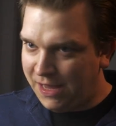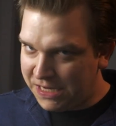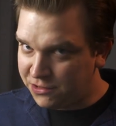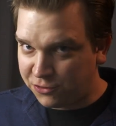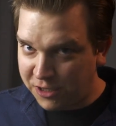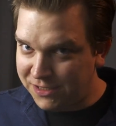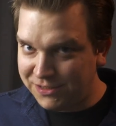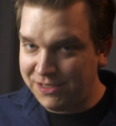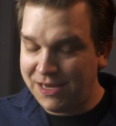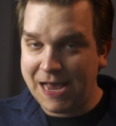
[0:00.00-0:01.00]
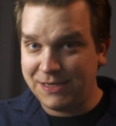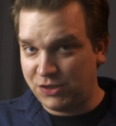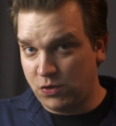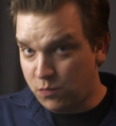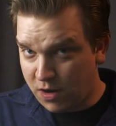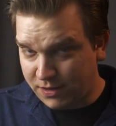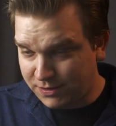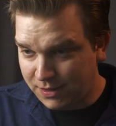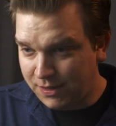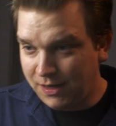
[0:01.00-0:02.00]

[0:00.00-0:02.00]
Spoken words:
as crazy as you want.